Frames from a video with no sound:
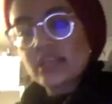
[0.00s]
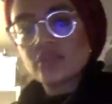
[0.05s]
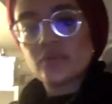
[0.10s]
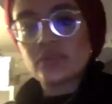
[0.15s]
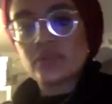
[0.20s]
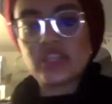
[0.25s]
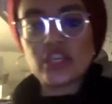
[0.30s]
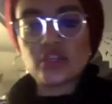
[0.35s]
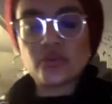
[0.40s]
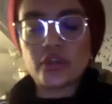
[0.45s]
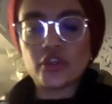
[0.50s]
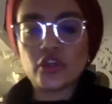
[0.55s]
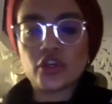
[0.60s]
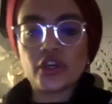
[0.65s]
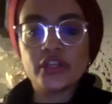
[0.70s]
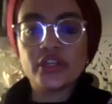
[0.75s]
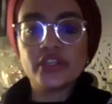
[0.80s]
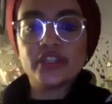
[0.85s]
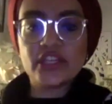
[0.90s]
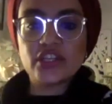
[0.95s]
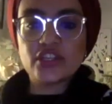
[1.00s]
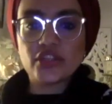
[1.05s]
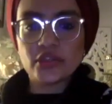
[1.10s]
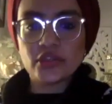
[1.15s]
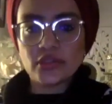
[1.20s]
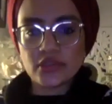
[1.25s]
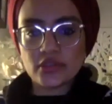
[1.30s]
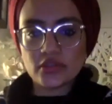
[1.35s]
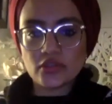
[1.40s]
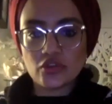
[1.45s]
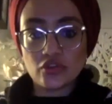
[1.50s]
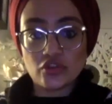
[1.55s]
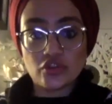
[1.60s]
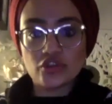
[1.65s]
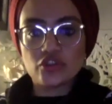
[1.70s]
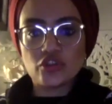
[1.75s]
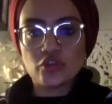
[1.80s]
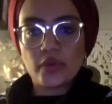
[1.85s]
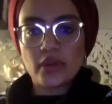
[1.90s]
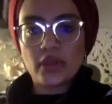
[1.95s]
to a stage where you're conditioned to
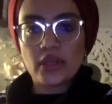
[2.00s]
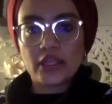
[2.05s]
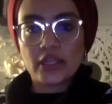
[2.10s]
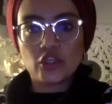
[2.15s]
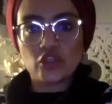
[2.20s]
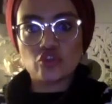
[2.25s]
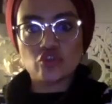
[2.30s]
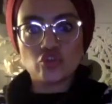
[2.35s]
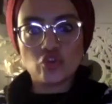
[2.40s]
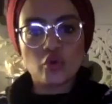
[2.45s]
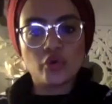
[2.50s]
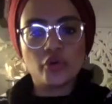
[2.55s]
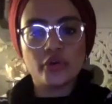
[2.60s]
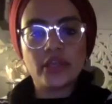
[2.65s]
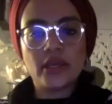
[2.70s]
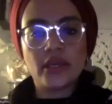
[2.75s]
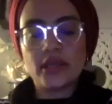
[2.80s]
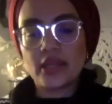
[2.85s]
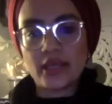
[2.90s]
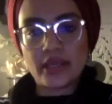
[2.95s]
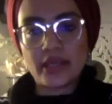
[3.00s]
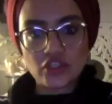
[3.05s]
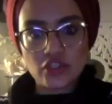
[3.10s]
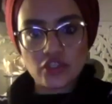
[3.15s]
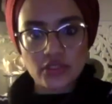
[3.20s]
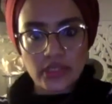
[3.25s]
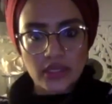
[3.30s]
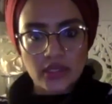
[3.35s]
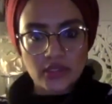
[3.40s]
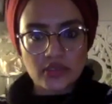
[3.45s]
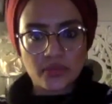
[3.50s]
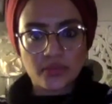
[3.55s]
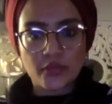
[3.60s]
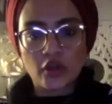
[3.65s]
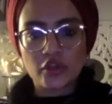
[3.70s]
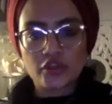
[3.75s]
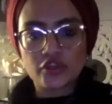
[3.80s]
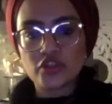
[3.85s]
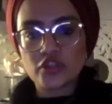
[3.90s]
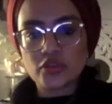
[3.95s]
just do it. Like you're so good at it. Like it's just like a
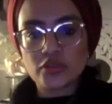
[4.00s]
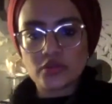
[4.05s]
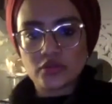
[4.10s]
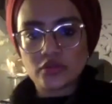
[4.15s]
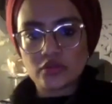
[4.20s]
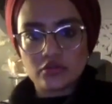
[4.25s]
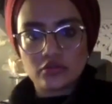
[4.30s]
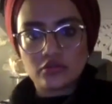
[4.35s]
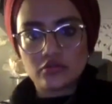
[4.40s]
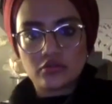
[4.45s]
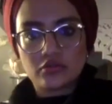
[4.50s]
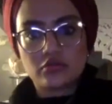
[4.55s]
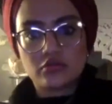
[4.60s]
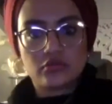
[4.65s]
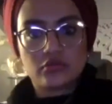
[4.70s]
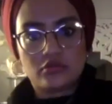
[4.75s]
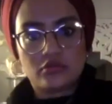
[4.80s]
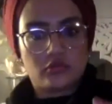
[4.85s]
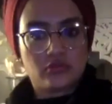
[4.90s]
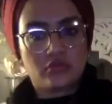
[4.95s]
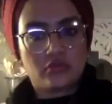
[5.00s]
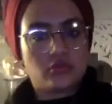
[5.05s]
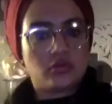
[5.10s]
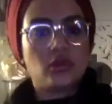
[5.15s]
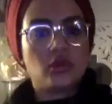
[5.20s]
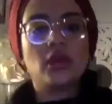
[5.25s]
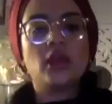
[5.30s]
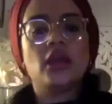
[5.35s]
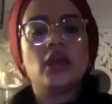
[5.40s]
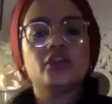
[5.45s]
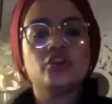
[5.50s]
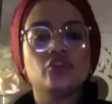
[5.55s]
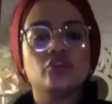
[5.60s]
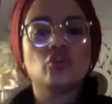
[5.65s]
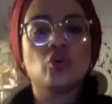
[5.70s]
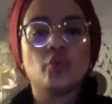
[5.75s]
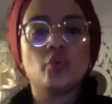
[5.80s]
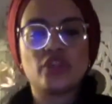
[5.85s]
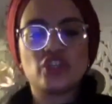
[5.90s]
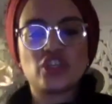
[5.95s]
subconscious, you
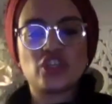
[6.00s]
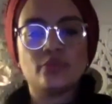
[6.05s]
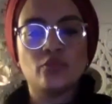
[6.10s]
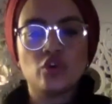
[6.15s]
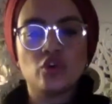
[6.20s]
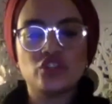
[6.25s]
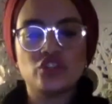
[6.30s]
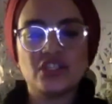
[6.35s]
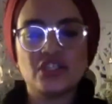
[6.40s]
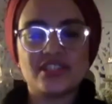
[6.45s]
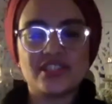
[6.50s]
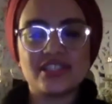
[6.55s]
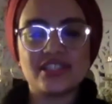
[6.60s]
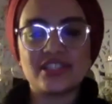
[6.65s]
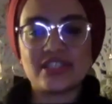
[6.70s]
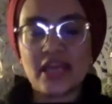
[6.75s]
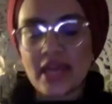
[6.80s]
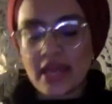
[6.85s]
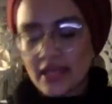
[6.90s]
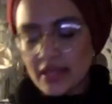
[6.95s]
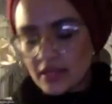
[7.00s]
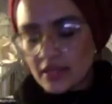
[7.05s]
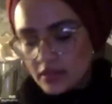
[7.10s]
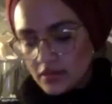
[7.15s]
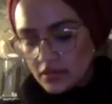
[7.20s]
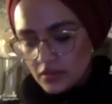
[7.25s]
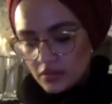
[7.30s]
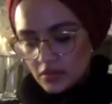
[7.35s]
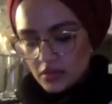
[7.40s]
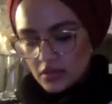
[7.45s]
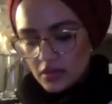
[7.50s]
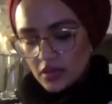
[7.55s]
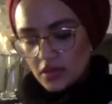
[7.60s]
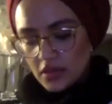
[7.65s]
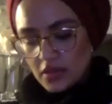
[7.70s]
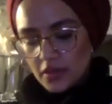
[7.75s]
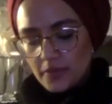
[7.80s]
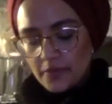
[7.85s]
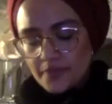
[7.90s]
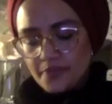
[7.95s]
know which emojis to send.
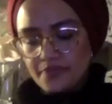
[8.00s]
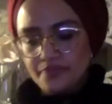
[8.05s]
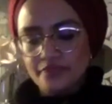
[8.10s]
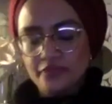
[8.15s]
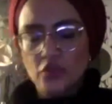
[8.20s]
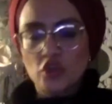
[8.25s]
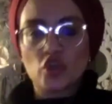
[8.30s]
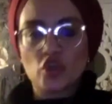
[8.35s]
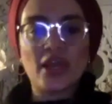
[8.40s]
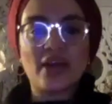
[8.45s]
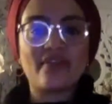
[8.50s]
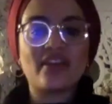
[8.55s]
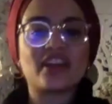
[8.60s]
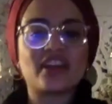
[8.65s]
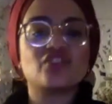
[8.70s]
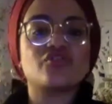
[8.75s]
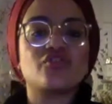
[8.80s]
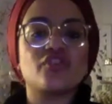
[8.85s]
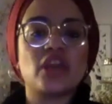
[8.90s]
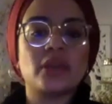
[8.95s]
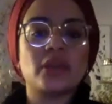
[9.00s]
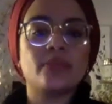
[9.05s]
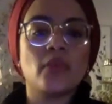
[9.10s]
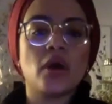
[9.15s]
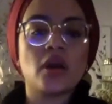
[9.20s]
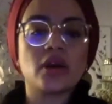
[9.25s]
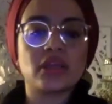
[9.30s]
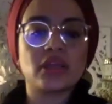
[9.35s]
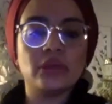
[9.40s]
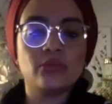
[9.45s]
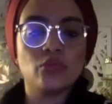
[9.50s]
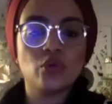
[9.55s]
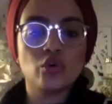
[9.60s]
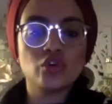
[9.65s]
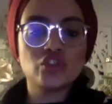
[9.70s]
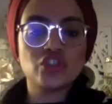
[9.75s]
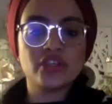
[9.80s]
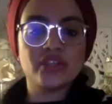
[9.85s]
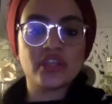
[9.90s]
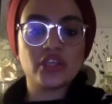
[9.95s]
You could have like a trademark
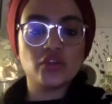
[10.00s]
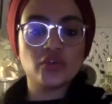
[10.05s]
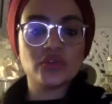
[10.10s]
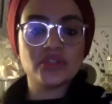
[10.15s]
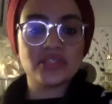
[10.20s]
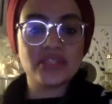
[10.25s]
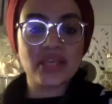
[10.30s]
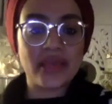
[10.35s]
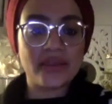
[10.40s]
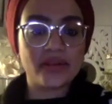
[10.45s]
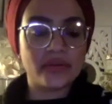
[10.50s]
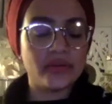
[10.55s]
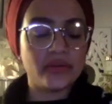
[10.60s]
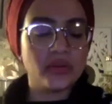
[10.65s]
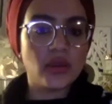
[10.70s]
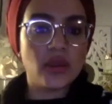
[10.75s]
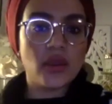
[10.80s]
emoji that you send